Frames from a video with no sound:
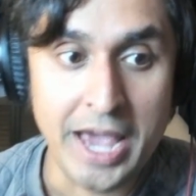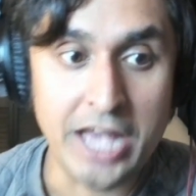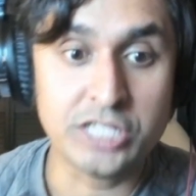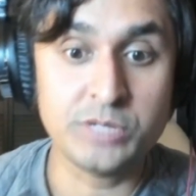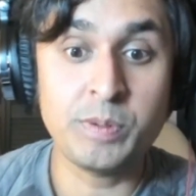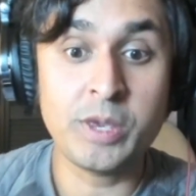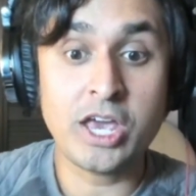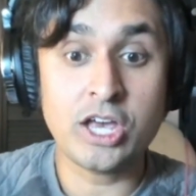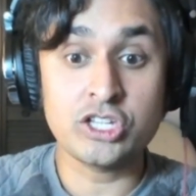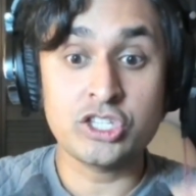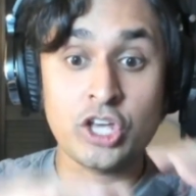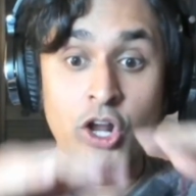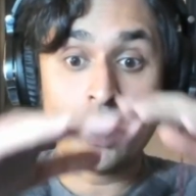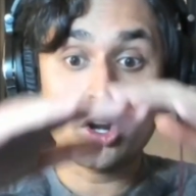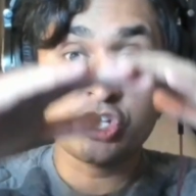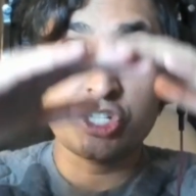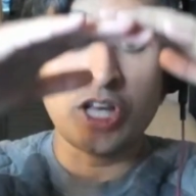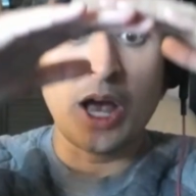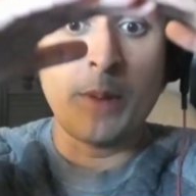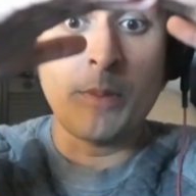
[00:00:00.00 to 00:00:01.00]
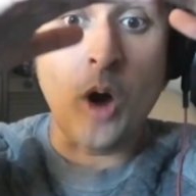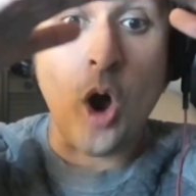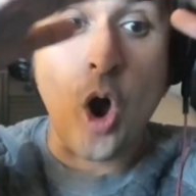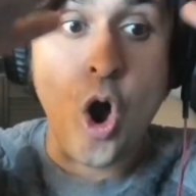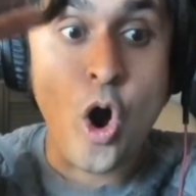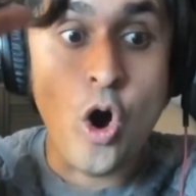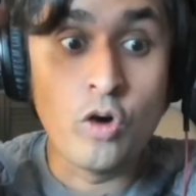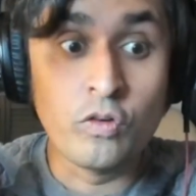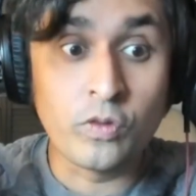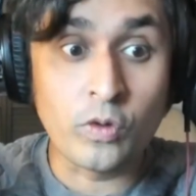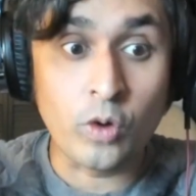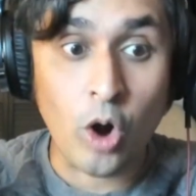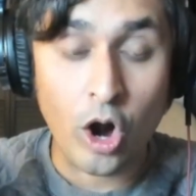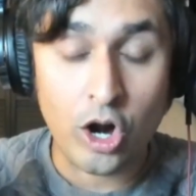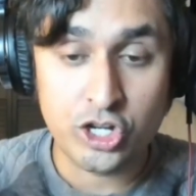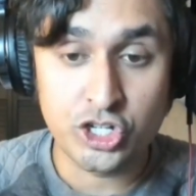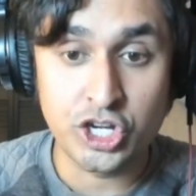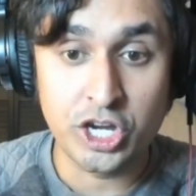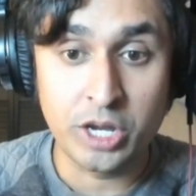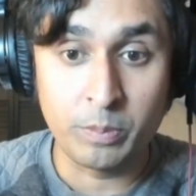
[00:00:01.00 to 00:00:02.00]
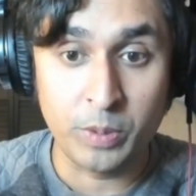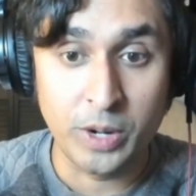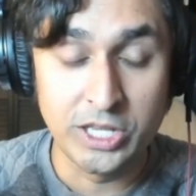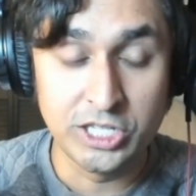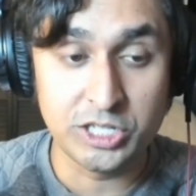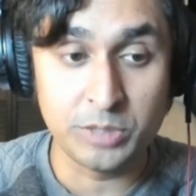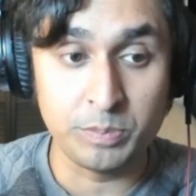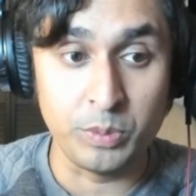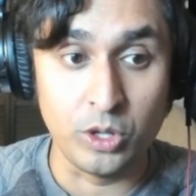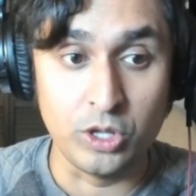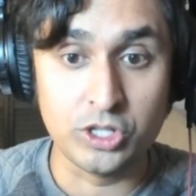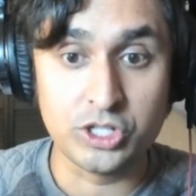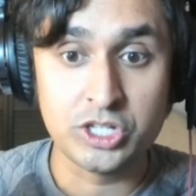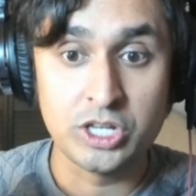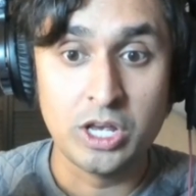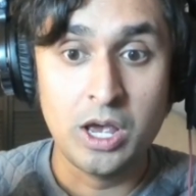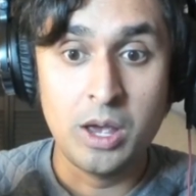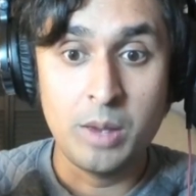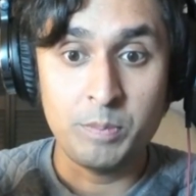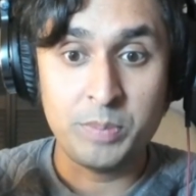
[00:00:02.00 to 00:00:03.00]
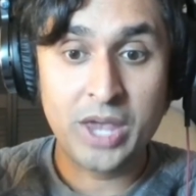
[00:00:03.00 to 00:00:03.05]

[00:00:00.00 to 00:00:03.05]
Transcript: It's because there are some overarching principles